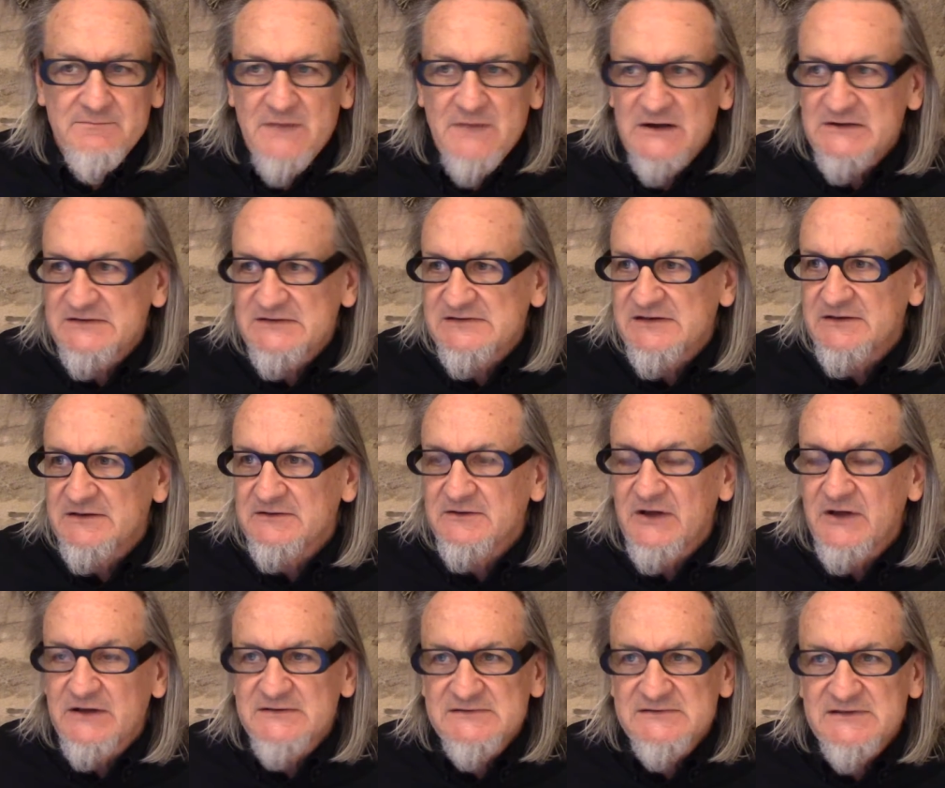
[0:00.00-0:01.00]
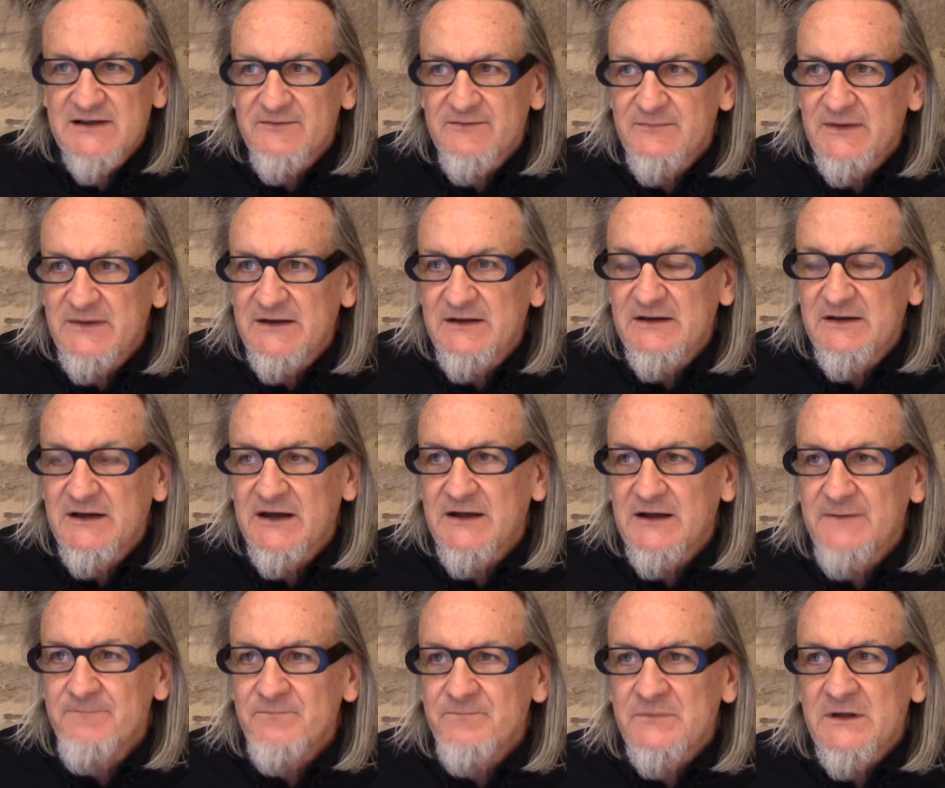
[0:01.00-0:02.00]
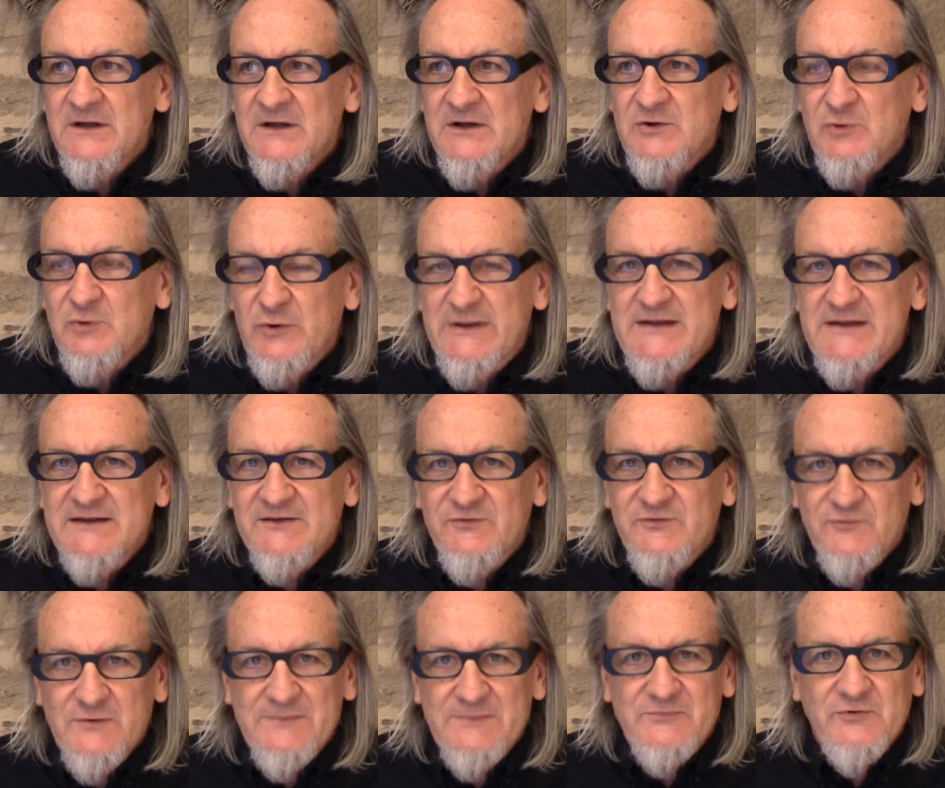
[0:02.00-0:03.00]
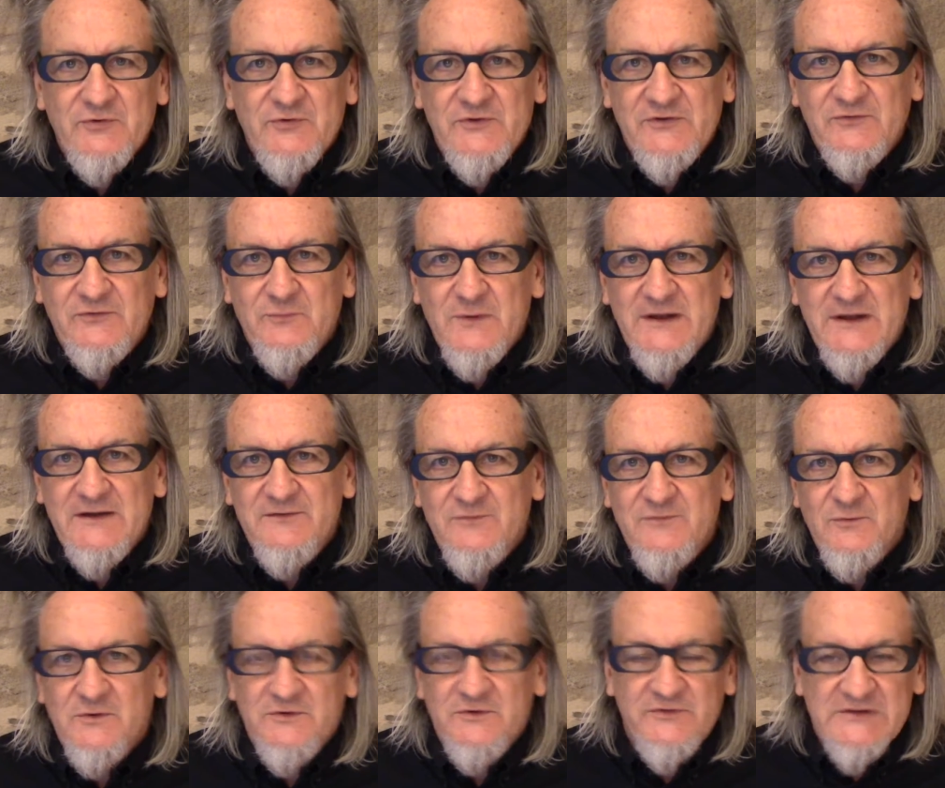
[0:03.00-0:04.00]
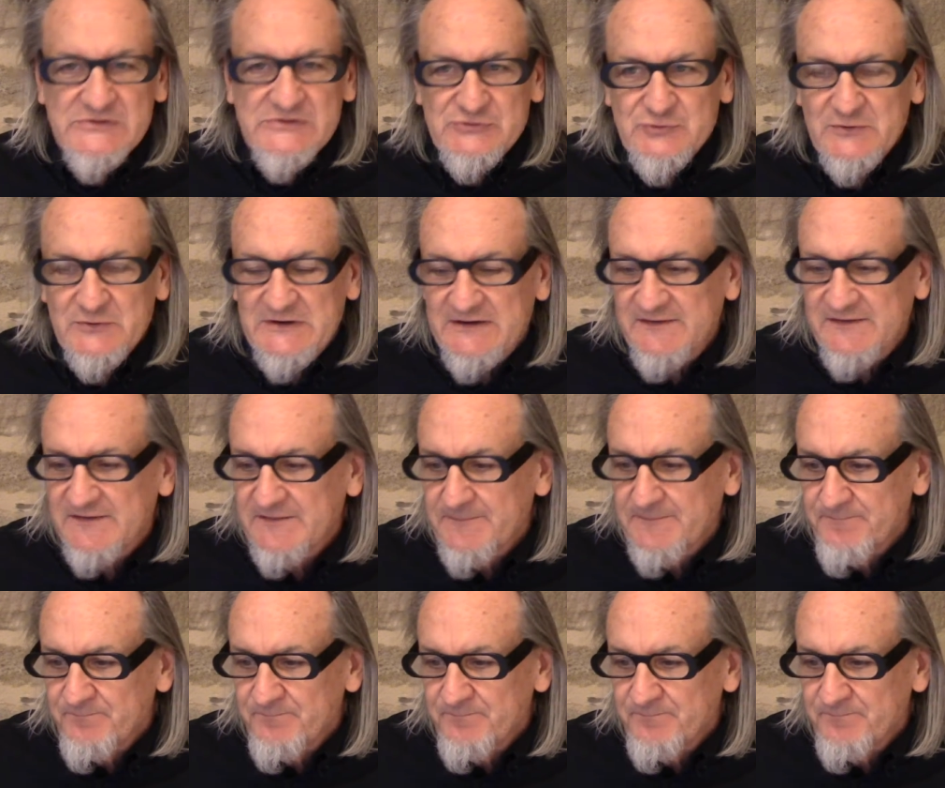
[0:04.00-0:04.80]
Monks and nuns have been looking at Scripture this way for centuries.